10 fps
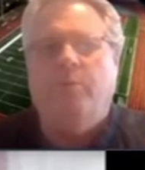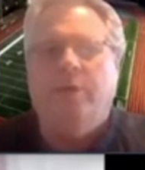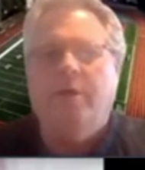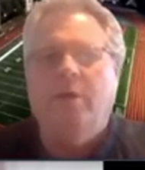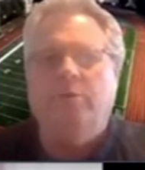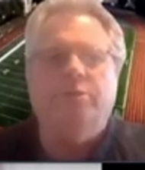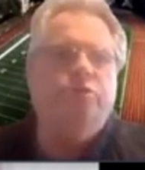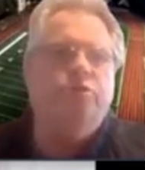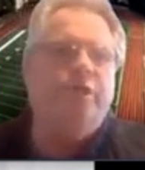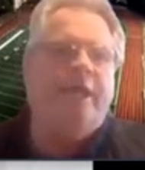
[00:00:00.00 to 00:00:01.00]
We're
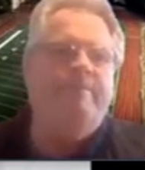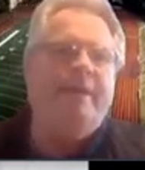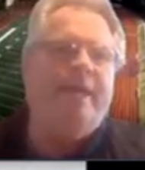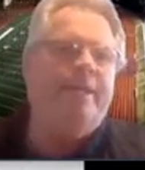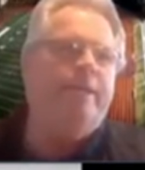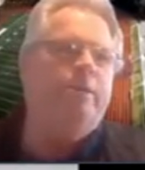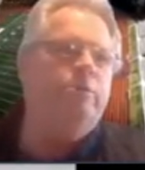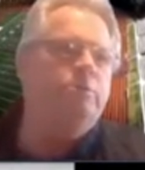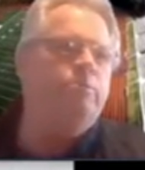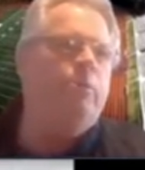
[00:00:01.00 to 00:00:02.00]
coaches. Jane Beatty,
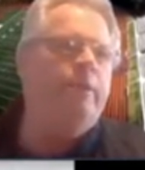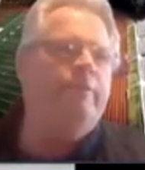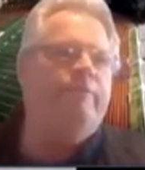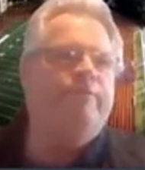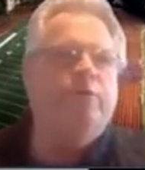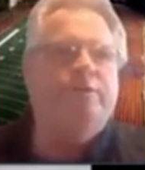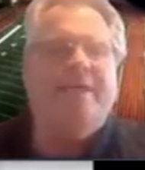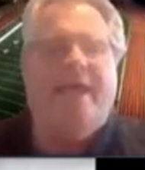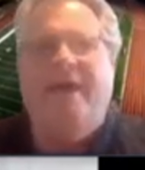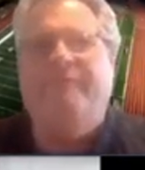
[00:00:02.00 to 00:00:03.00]
who is one of the
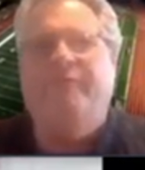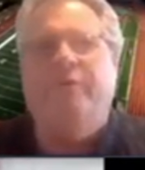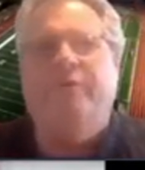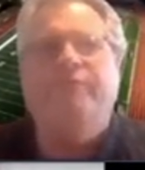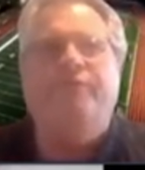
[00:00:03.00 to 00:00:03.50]
first ever